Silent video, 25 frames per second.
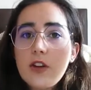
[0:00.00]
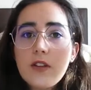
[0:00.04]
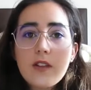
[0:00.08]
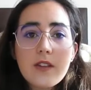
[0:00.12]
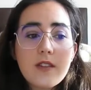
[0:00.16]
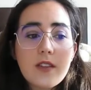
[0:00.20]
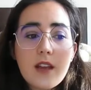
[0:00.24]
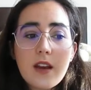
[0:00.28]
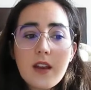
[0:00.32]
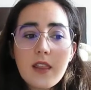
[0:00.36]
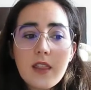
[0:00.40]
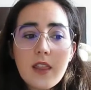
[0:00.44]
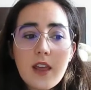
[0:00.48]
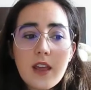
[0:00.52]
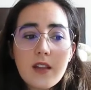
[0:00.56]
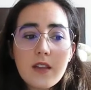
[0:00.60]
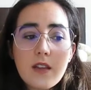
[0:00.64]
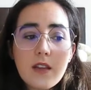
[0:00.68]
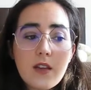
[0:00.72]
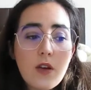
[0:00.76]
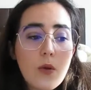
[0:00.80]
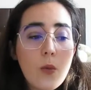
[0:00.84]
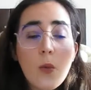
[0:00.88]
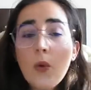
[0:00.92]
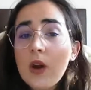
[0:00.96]
deciding that
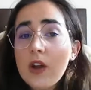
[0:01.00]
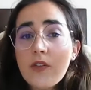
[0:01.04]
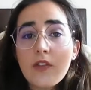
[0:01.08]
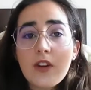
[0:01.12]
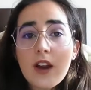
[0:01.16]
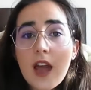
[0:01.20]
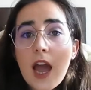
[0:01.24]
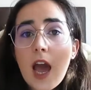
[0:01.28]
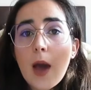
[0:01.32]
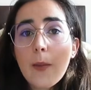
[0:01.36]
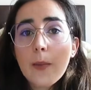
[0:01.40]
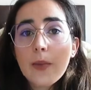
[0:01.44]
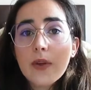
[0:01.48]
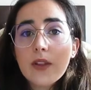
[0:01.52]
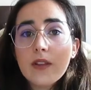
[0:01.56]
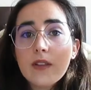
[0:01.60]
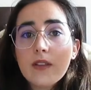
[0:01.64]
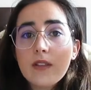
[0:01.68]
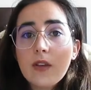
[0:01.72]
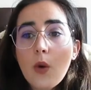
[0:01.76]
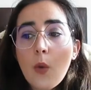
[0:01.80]
whatever happens,